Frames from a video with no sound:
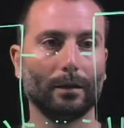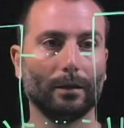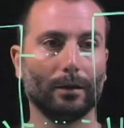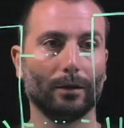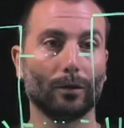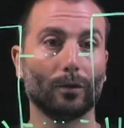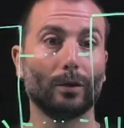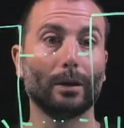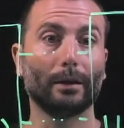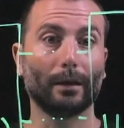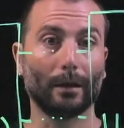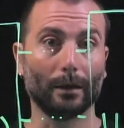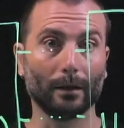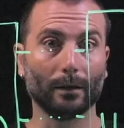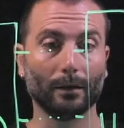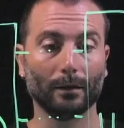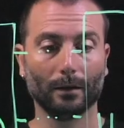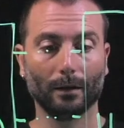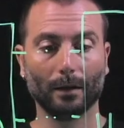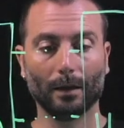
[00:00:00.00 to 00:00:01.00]
unitary,
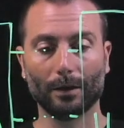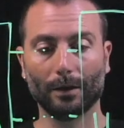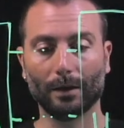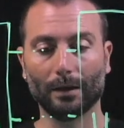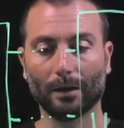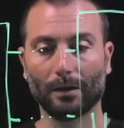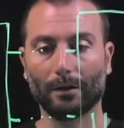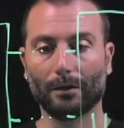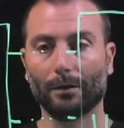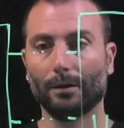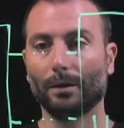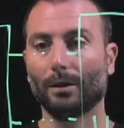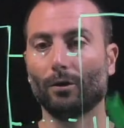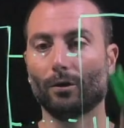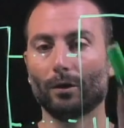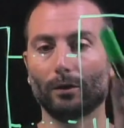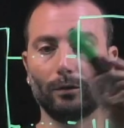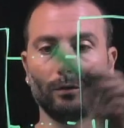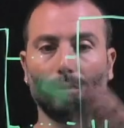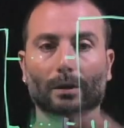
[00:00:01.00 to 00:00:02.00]
and this is in
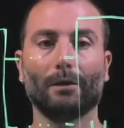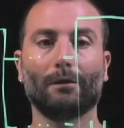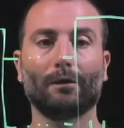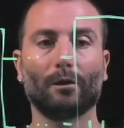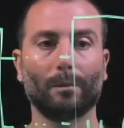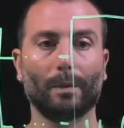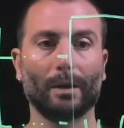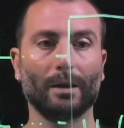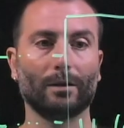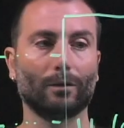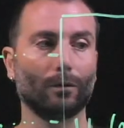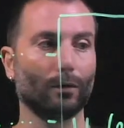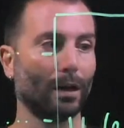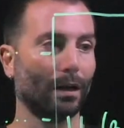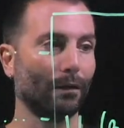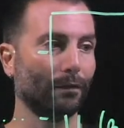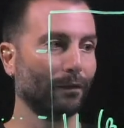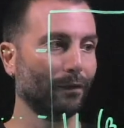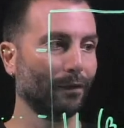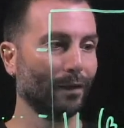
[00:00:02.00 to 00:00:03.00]
order to save space, to
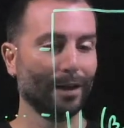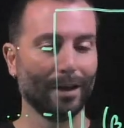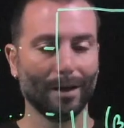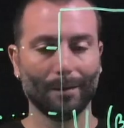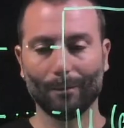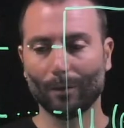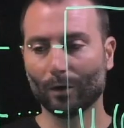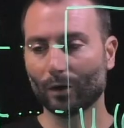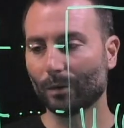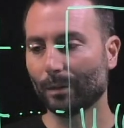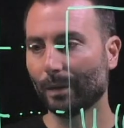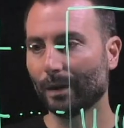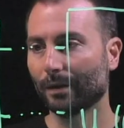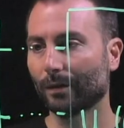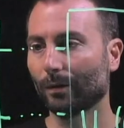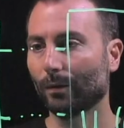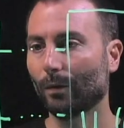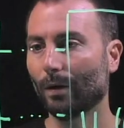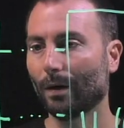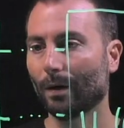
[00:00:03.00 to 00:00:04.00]
have more space
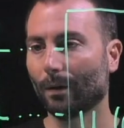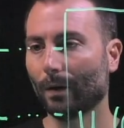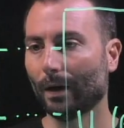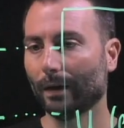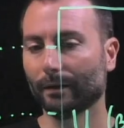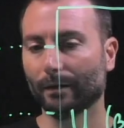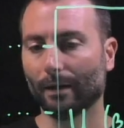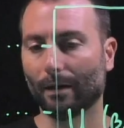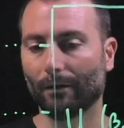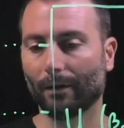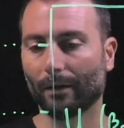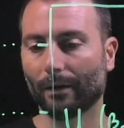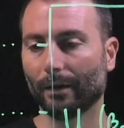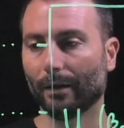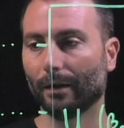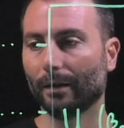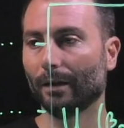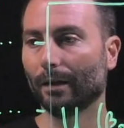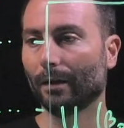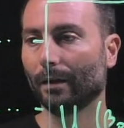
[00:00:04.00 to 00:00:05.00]
to work right
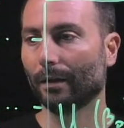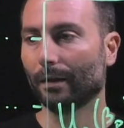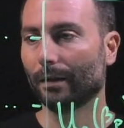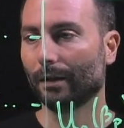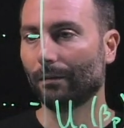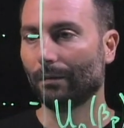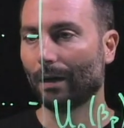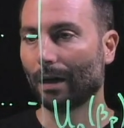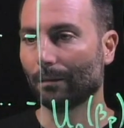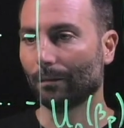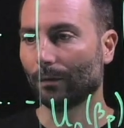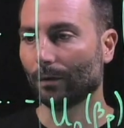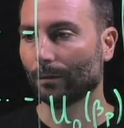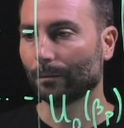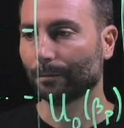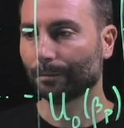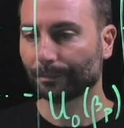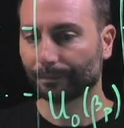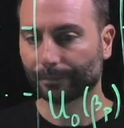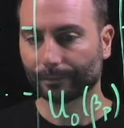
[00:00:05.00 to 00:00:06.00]
everything in the blackboard.
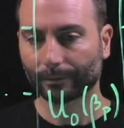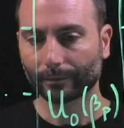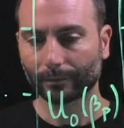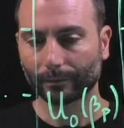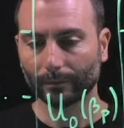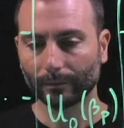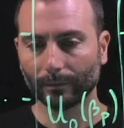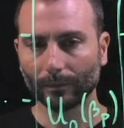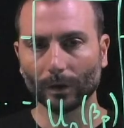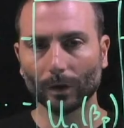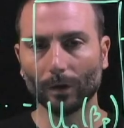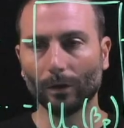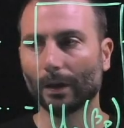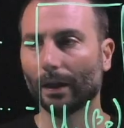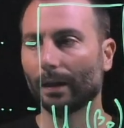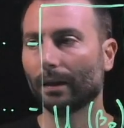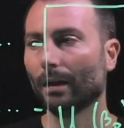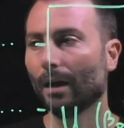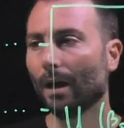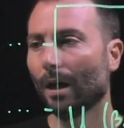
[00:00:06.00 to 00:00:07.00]

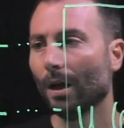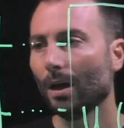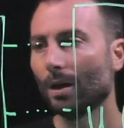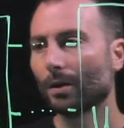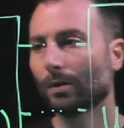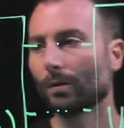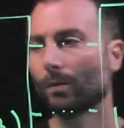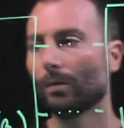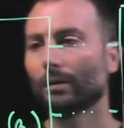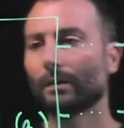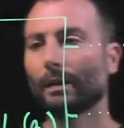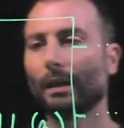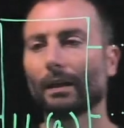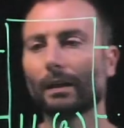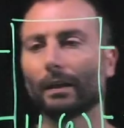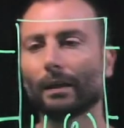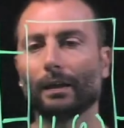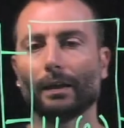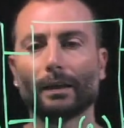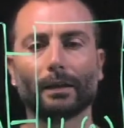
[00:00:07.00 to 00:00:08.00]
Okay, so what
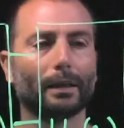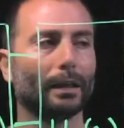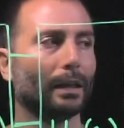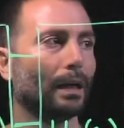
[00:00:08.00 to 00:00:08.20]
are the